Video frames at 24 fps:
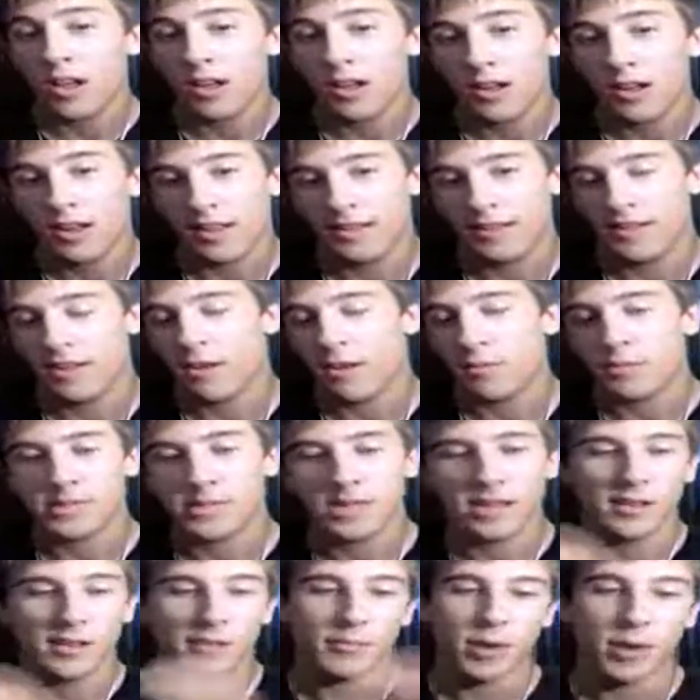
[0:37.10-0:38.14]
and the other
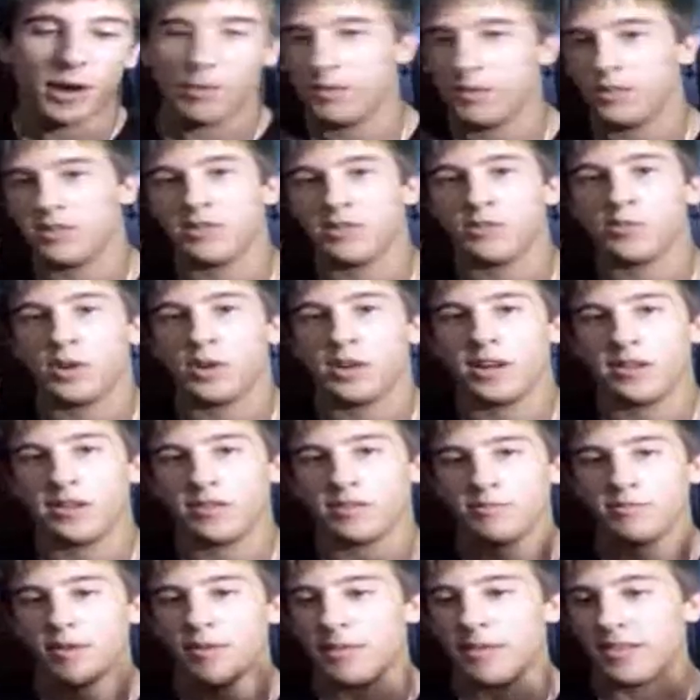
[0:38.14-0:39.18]
percent probably uses
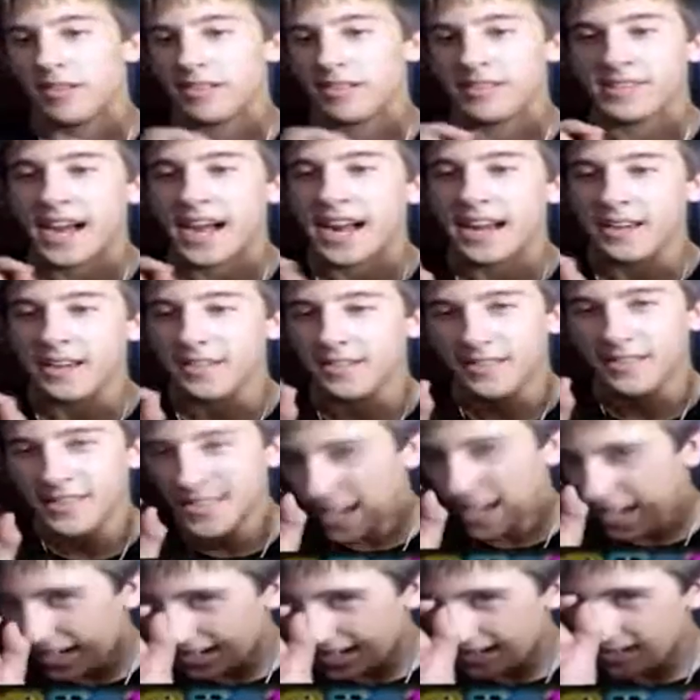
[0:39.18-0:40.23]
Windows, maybe a tiny
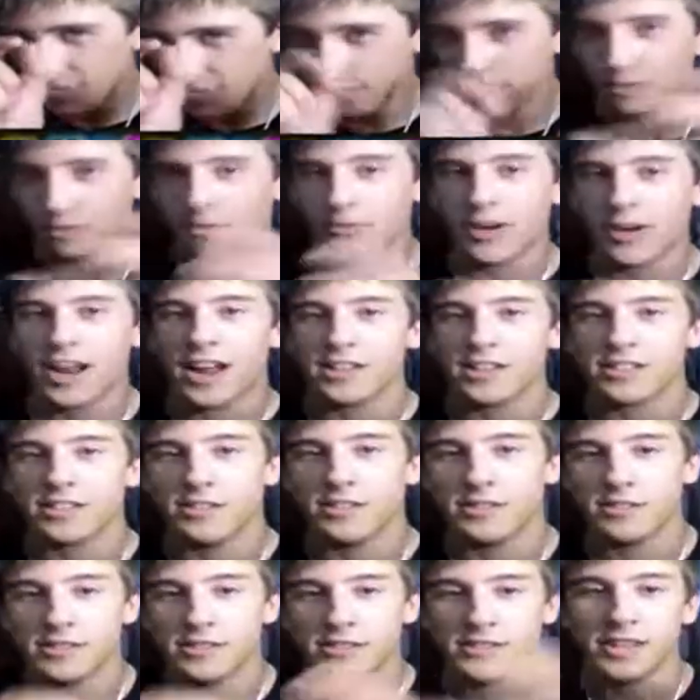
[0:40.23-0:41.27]
little fraction
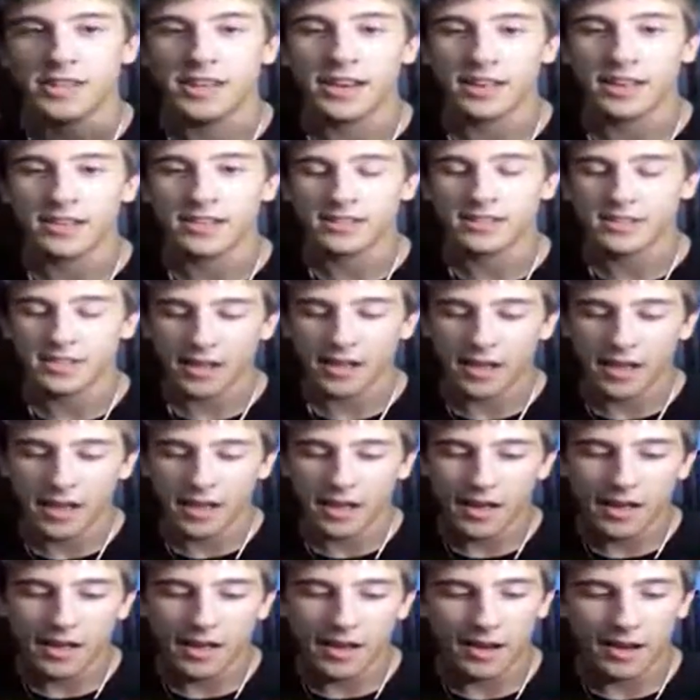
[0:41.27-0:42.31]
uses Linux.
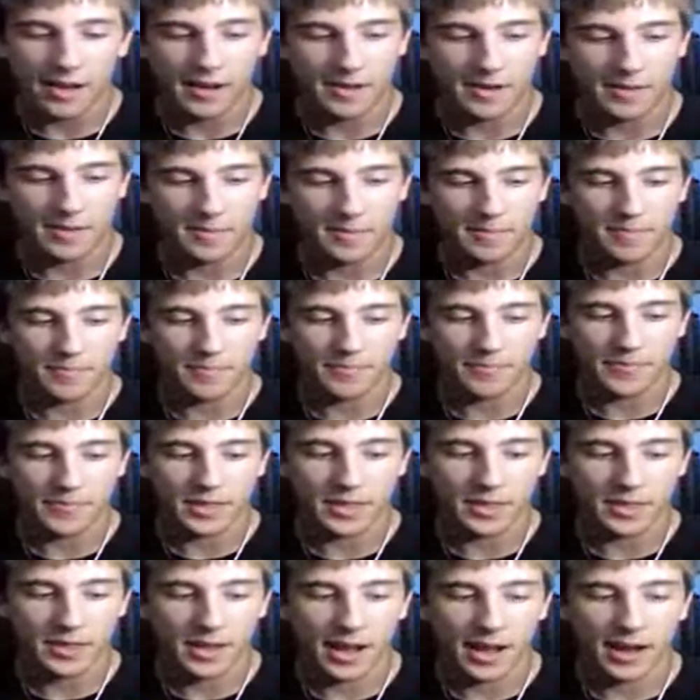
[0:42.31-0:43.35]

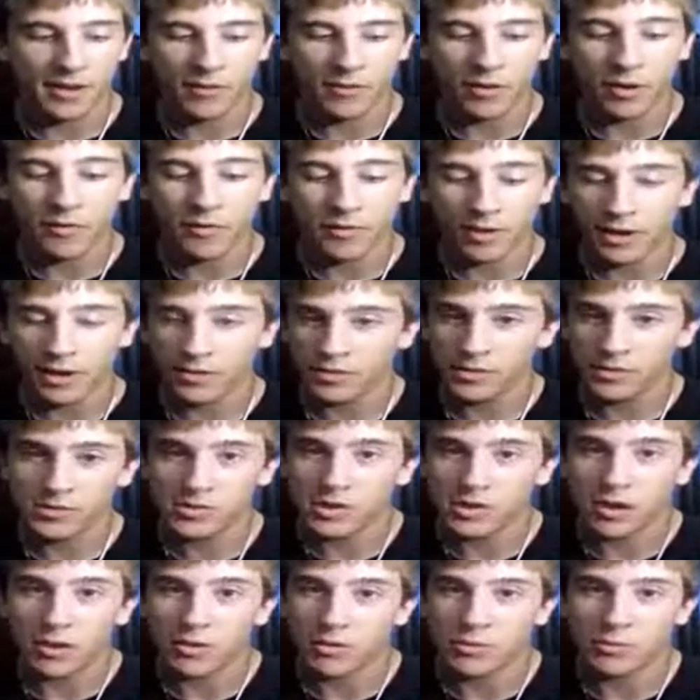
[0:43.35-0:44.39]
Out of all, I've used
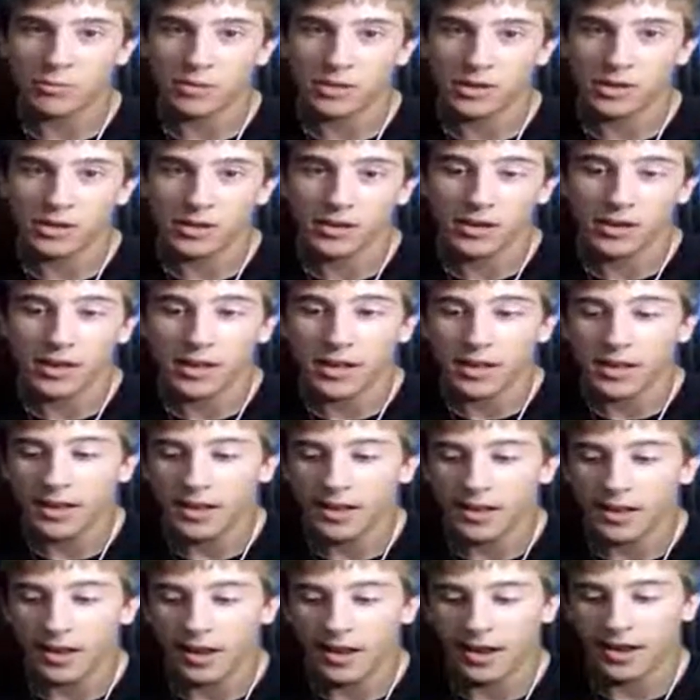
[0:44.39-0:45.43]
all three,
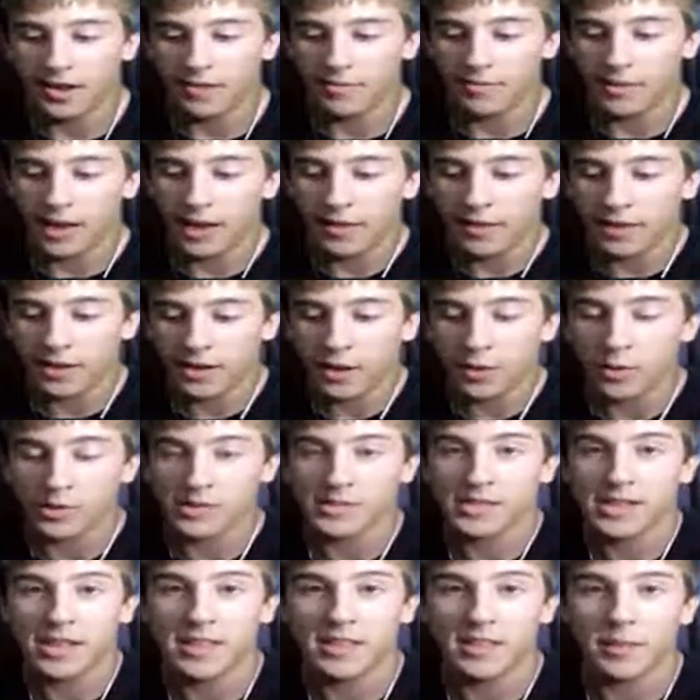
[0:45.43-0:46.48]
and I like
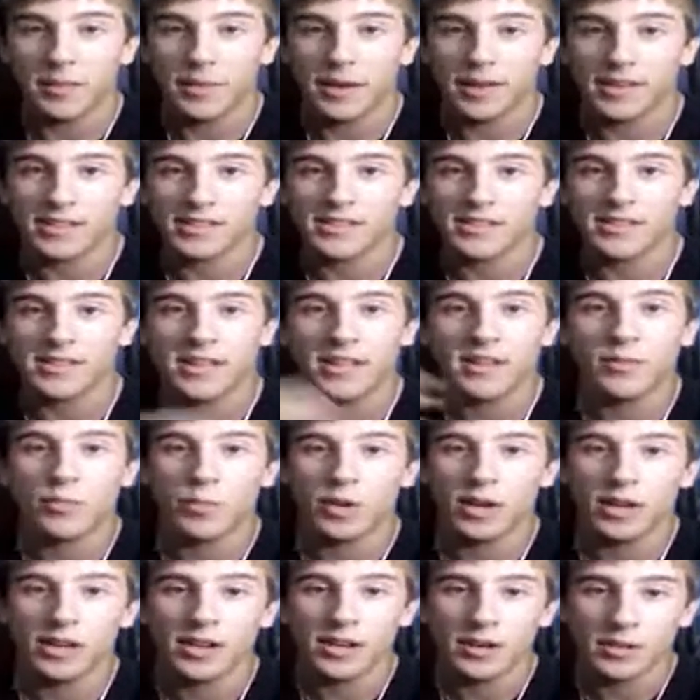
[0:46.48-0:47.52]
OS X the best, then
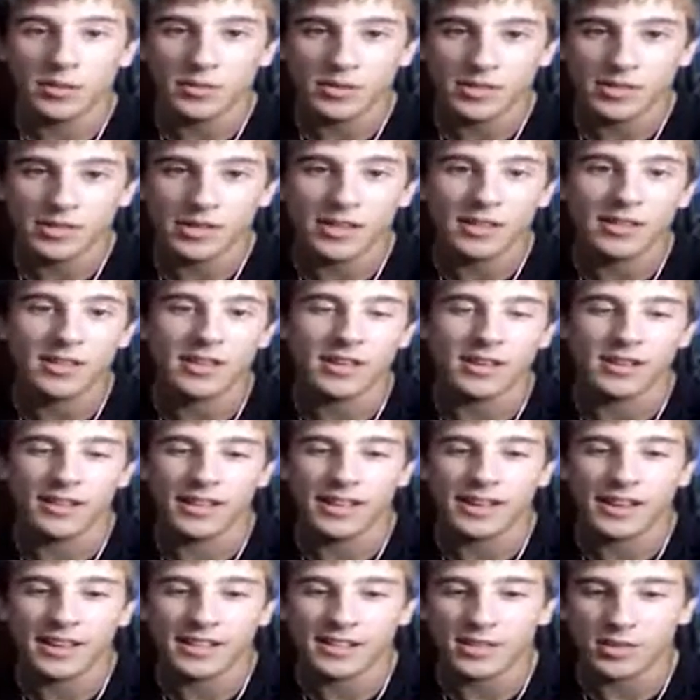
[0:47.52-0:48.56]
Windows, then
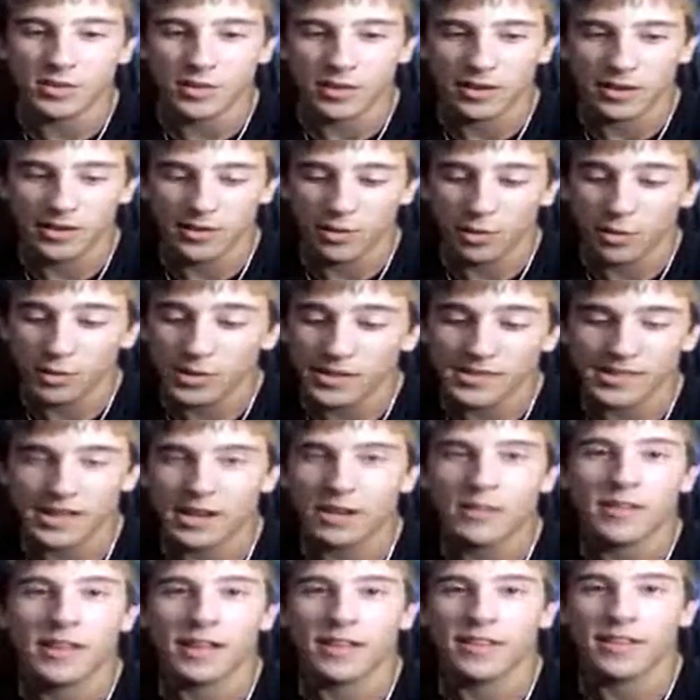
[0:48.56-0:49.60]
Linux. The only reason I
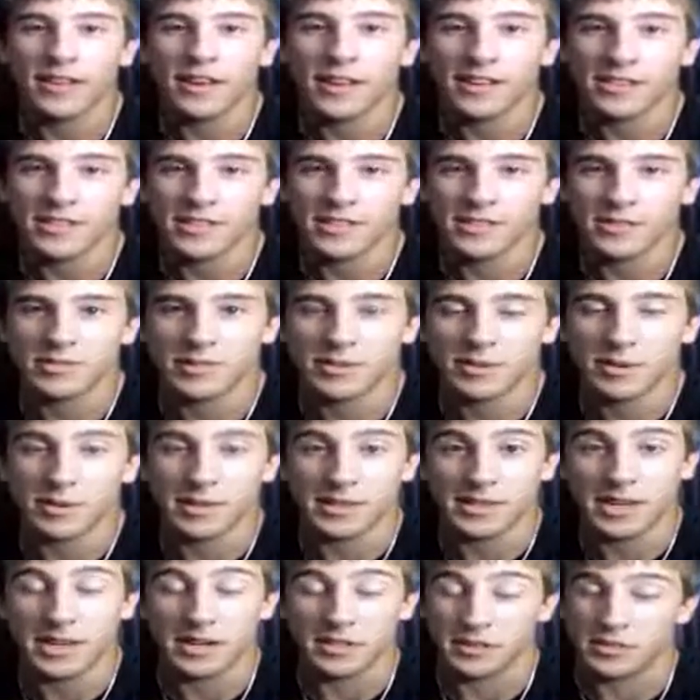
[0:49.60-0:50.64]
don't like Linux is just
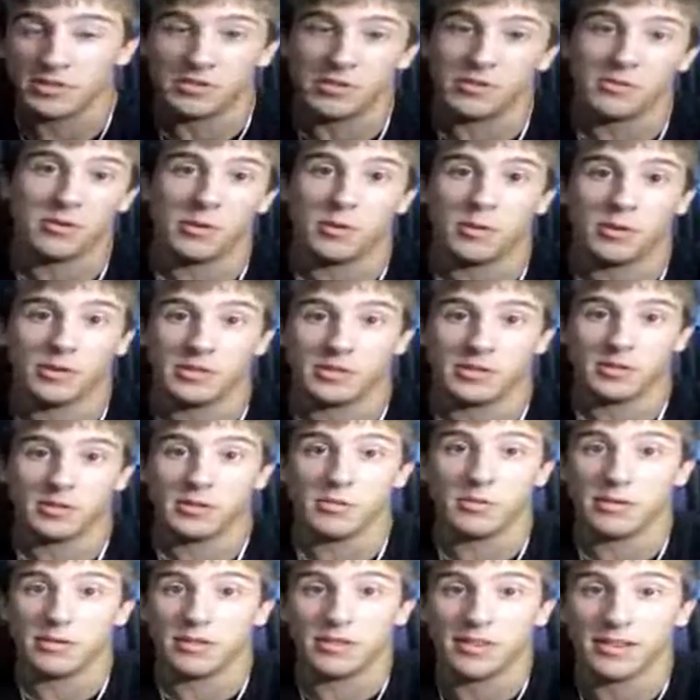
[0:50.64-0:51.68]
because I just don't know what to
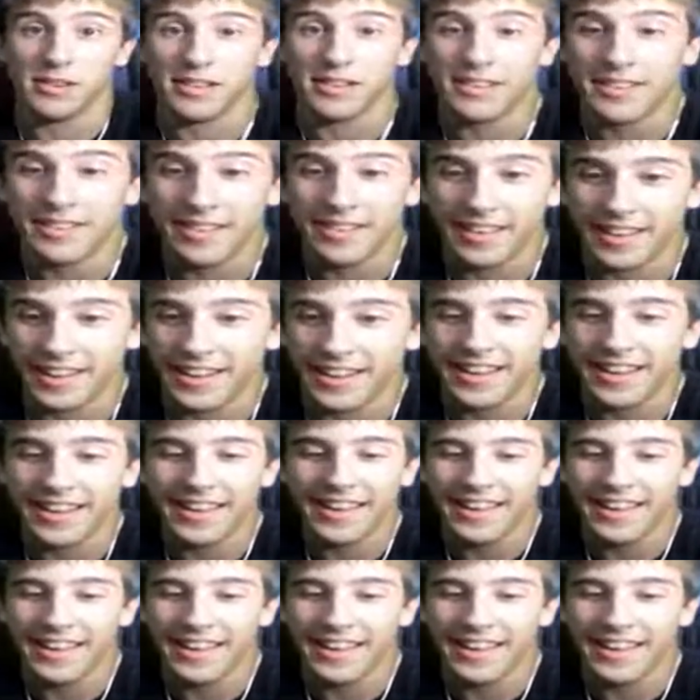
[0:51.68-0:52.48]
do with it. Like,